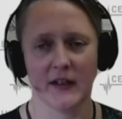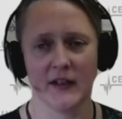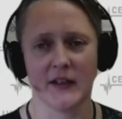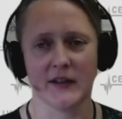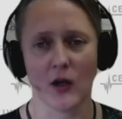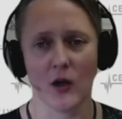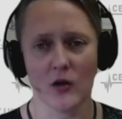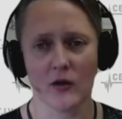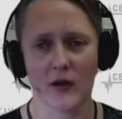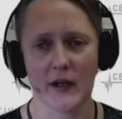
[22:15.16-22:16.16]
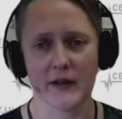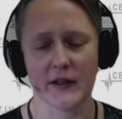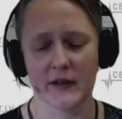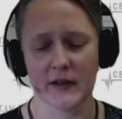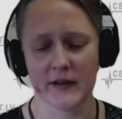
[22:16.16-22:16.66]
In the long run,
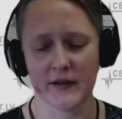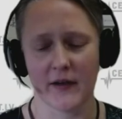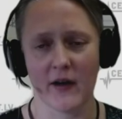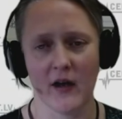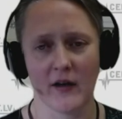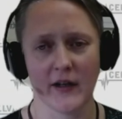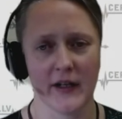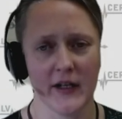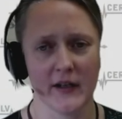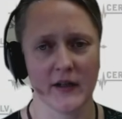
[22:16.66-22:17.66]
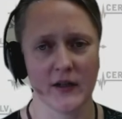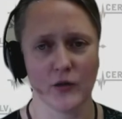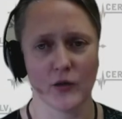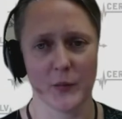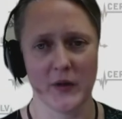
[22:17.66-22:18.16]
there are again
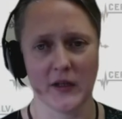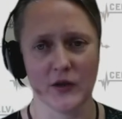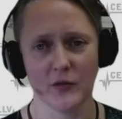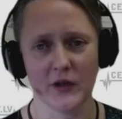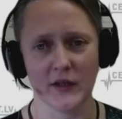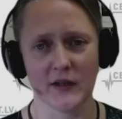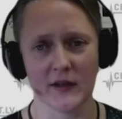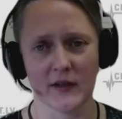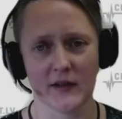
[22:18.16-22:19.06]
European Union